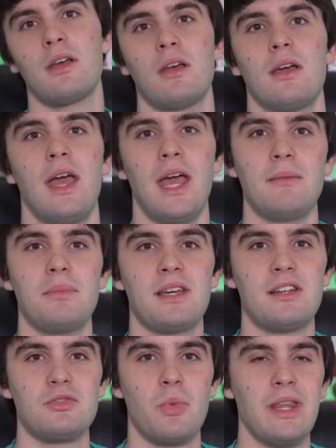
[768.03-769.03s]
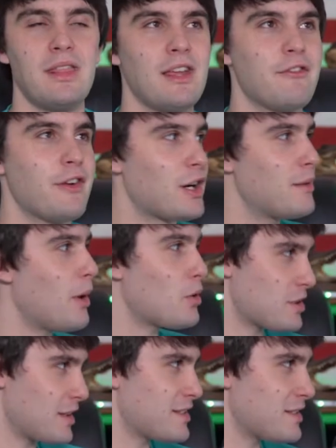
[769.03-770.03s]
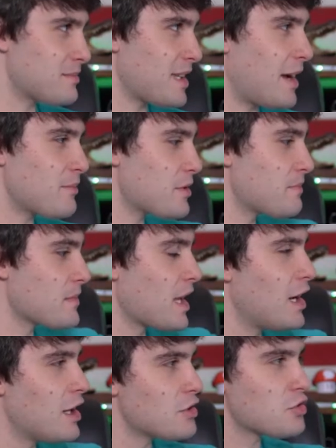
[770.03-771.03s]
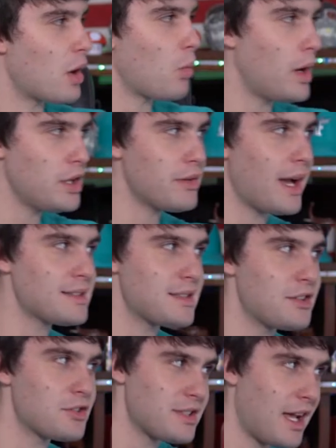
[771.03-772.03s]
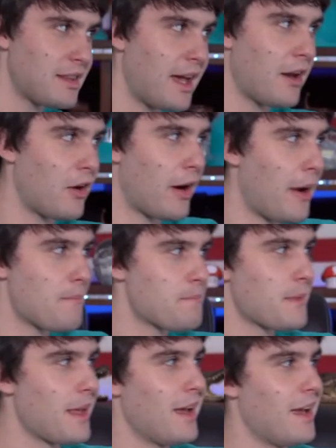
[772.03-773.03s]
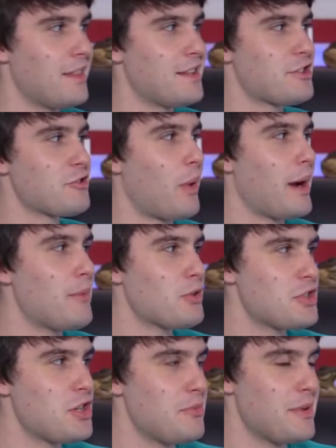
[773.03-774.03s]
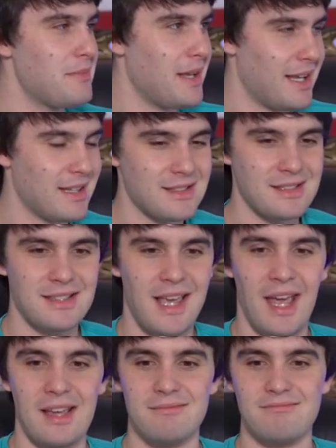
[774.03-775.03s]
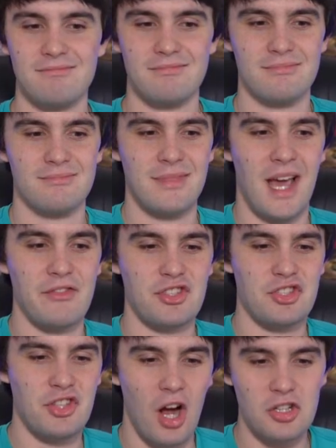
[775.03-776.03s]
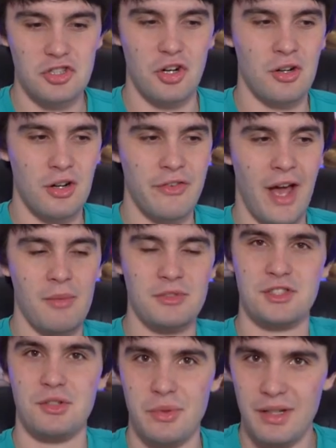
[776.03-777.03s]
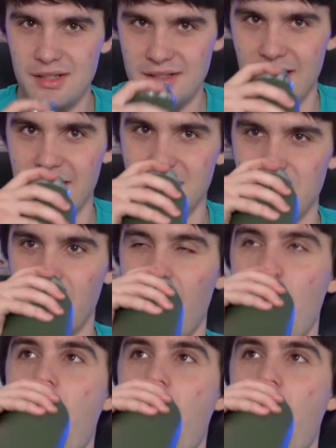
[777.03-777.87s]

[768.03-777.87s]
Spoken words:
And because we think very emotionally sometimes. So I want you guys to understand that, all right? This is why most human beings can't have a stock chart of how much their real estate is, okay?